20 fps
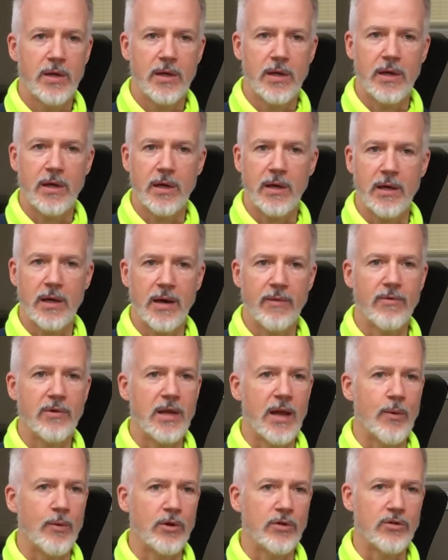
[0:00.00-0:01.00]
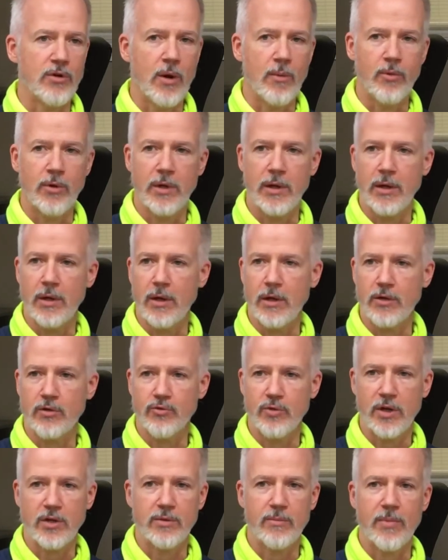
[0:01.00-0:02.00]
Every day we show up on a
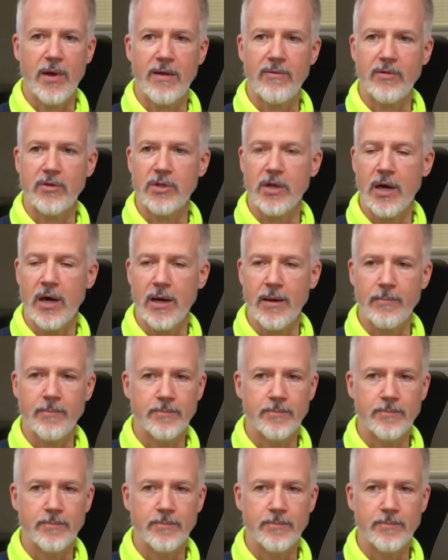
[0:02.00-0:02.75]
construction paving job.